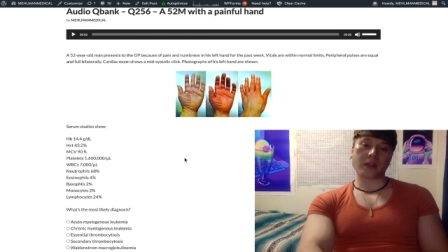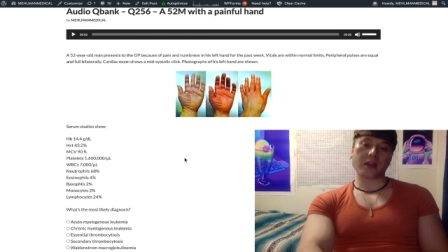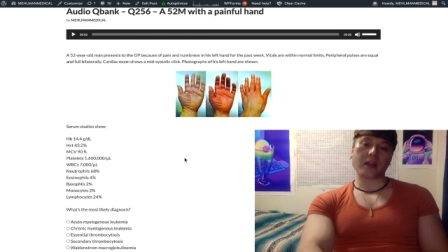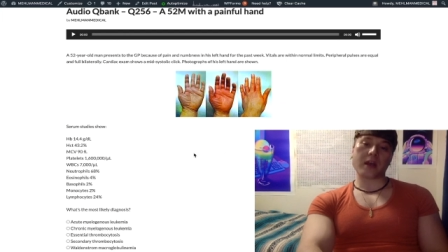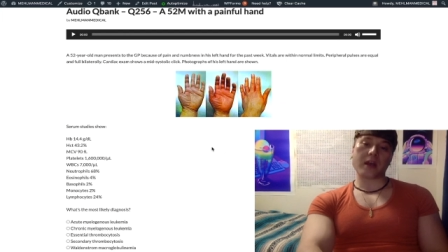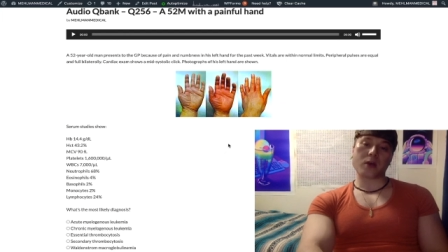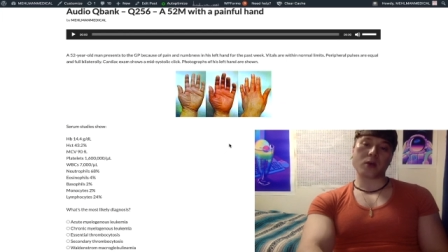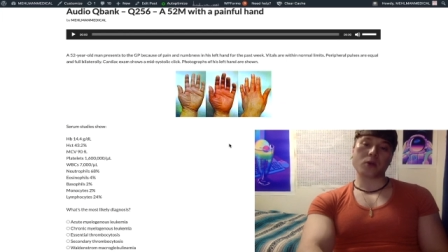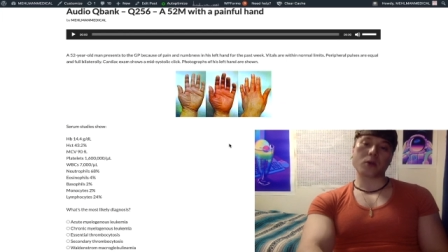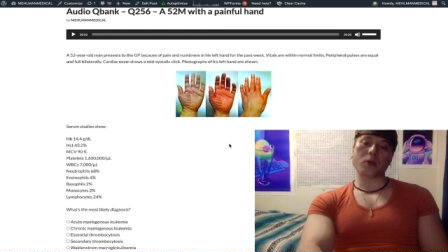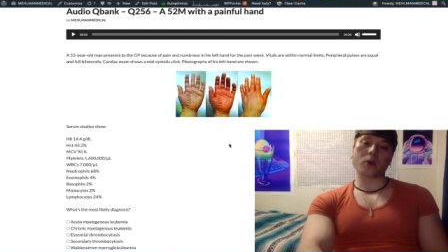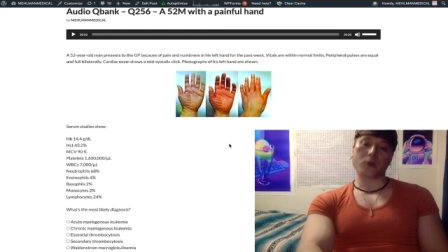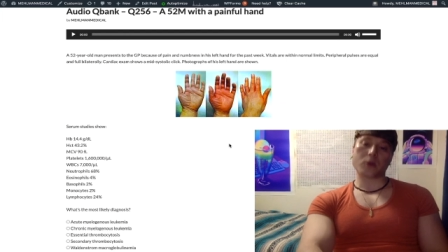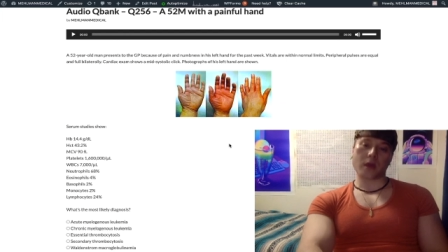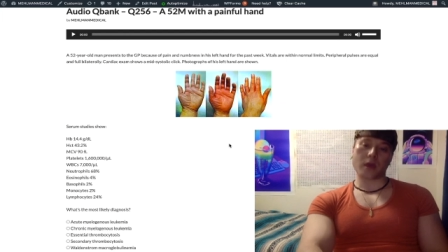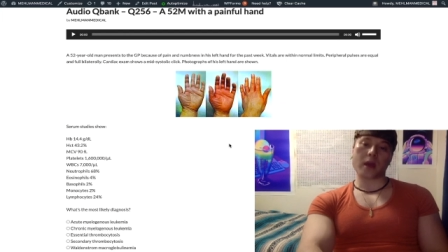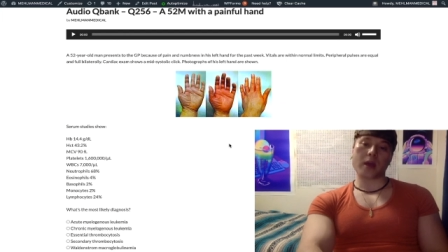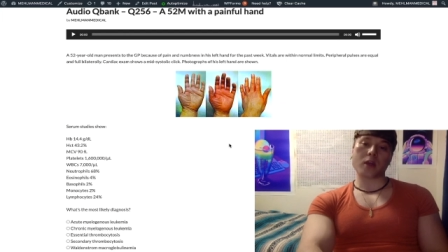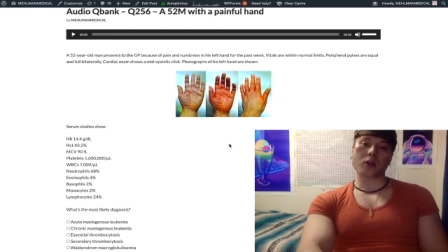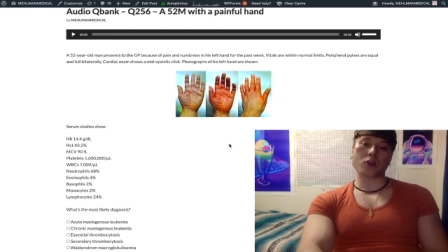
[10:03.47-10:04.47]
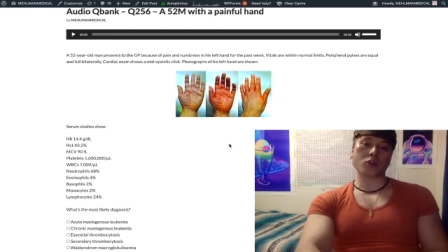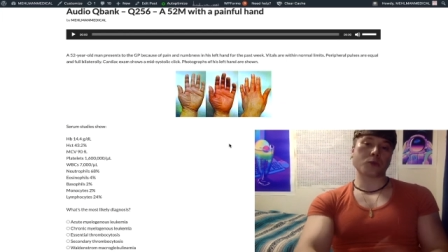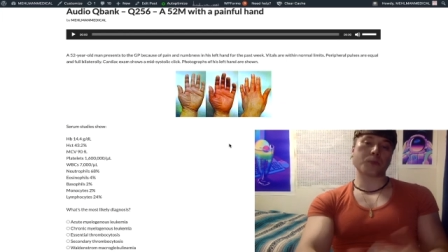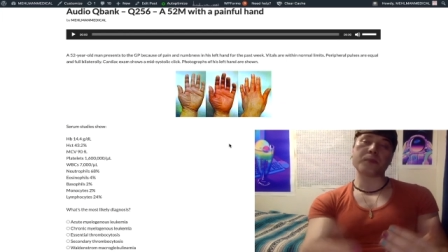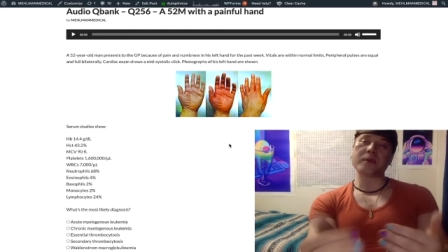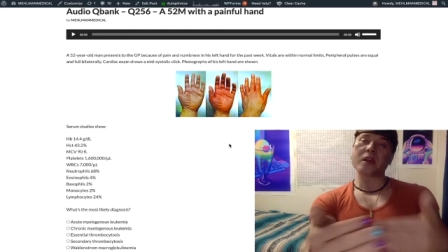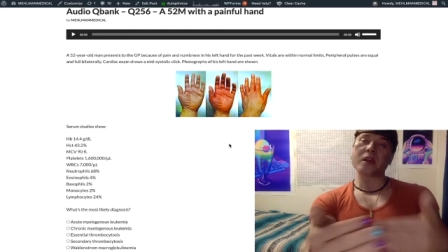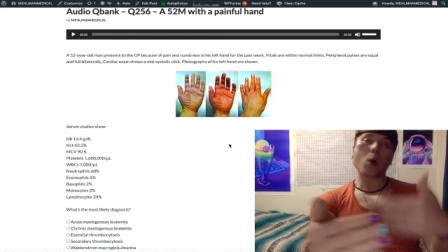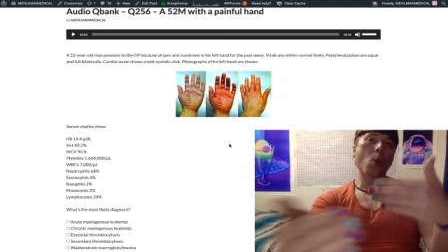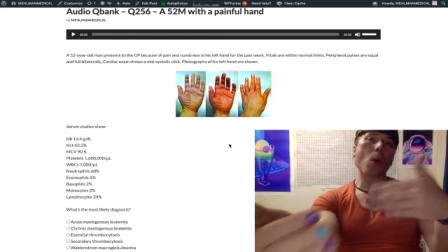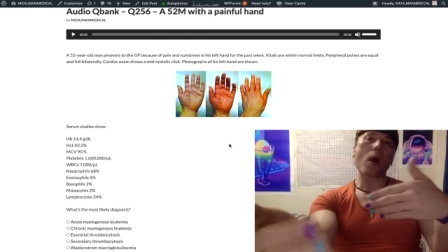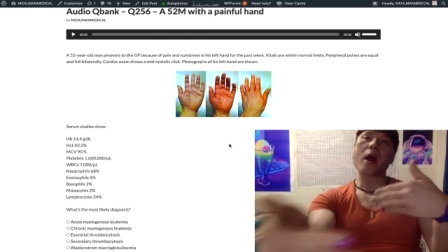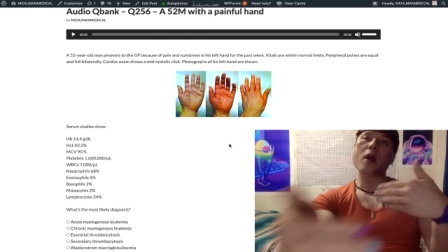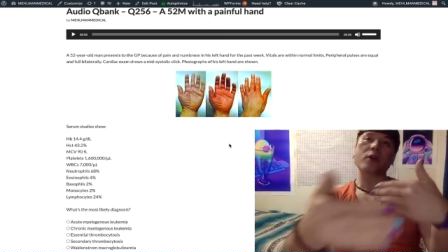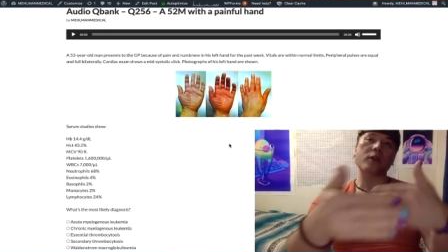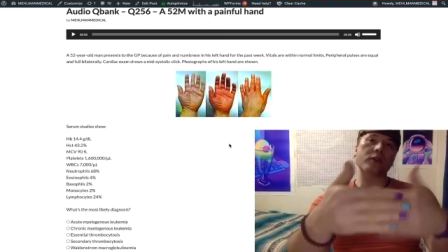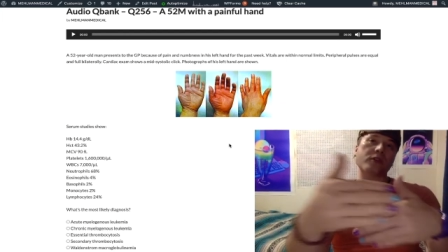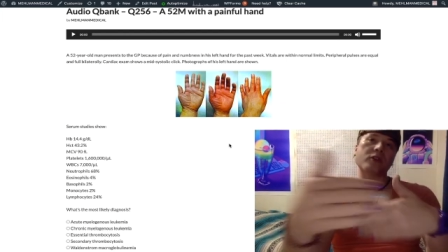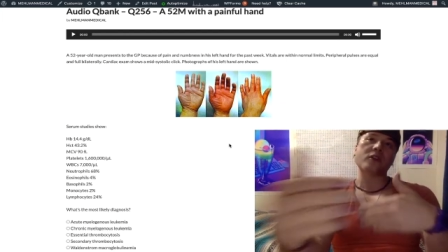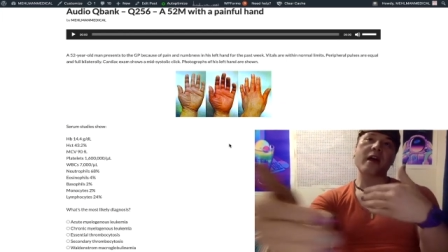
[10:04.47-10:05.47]
count. Okay. Just be aware
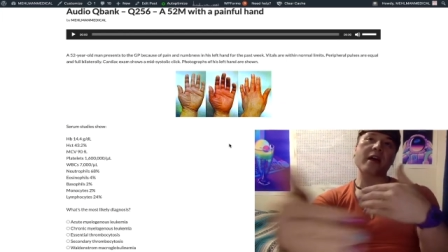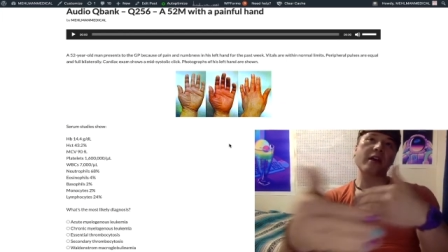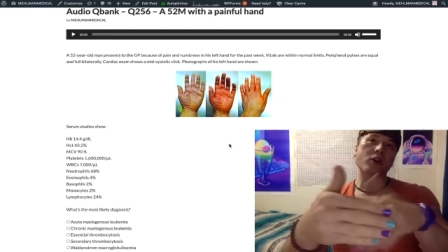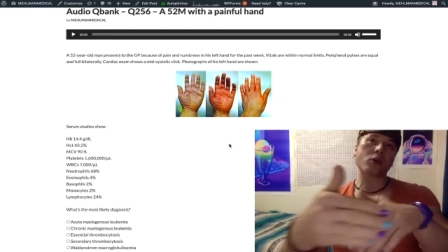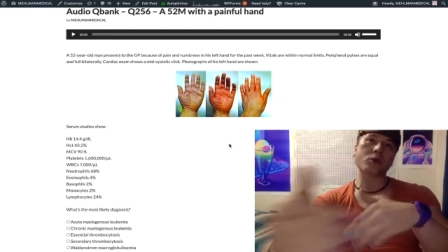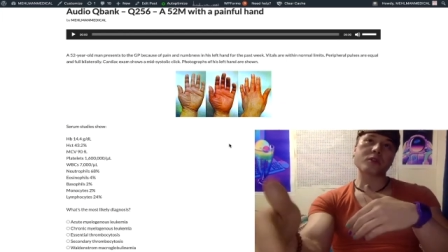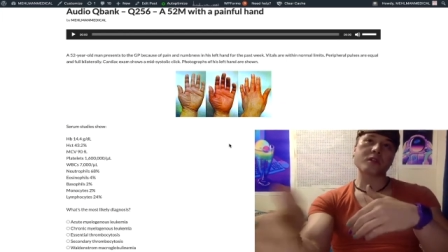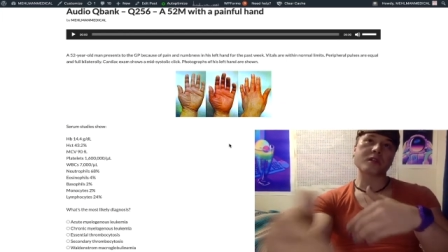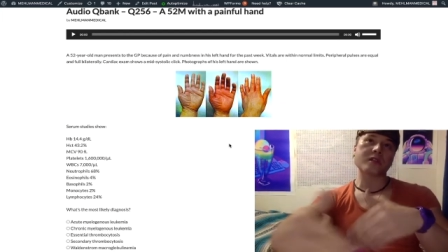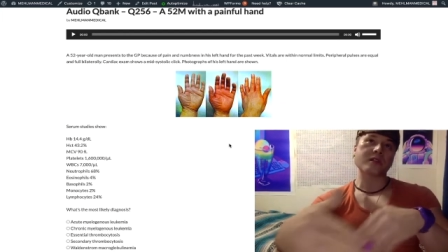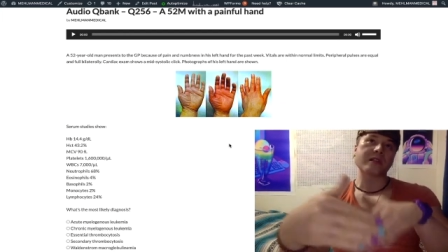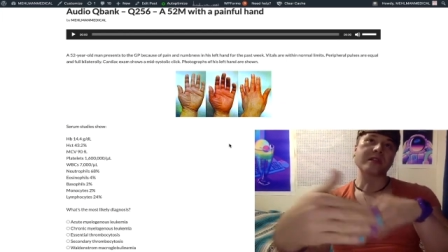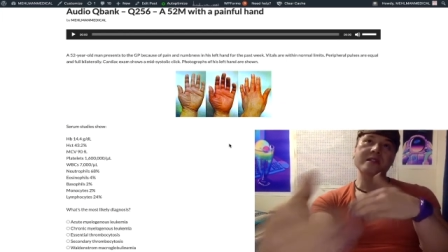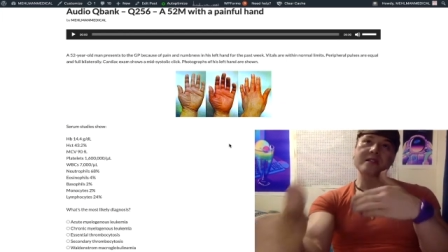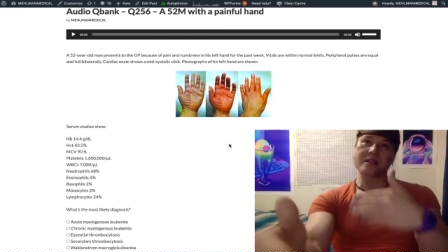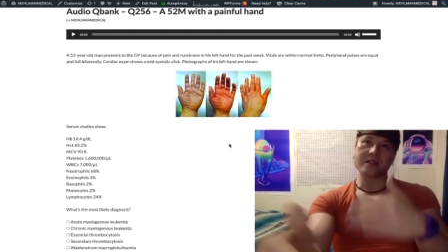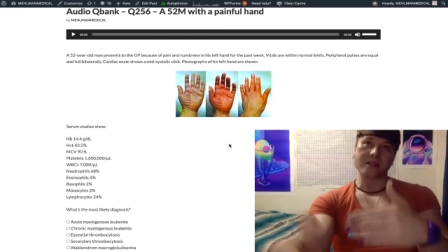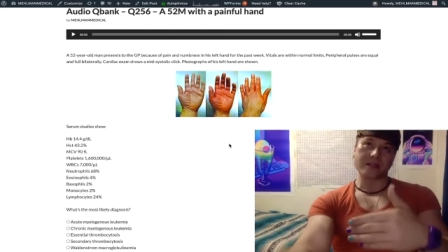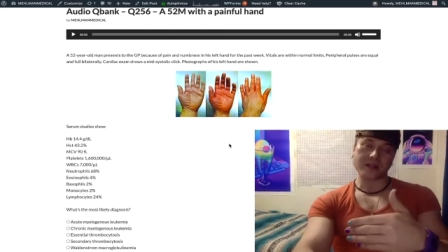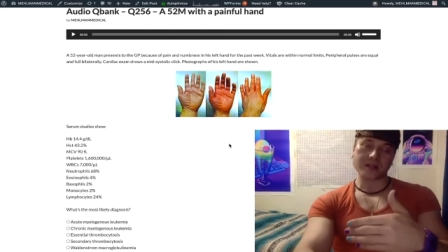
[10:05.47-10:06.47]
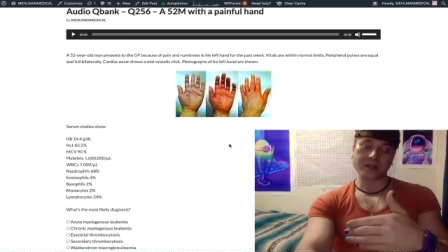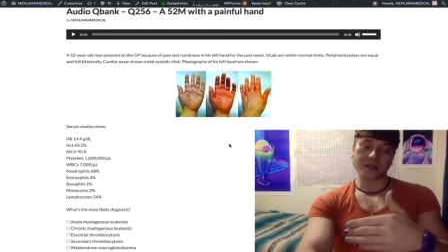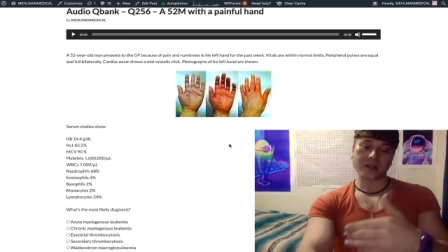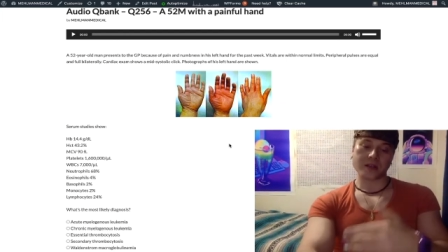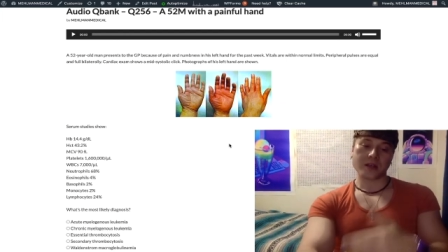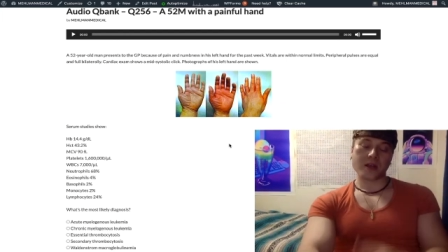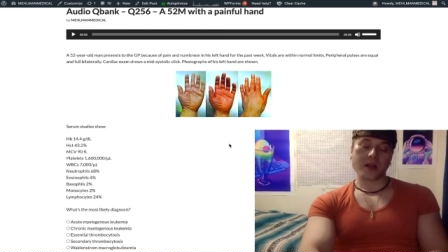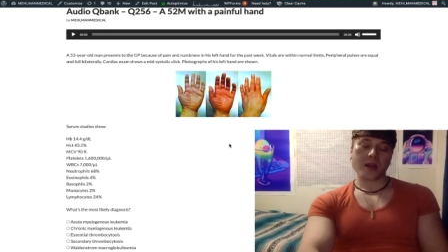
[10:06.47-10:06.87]
that the diagnosis exists.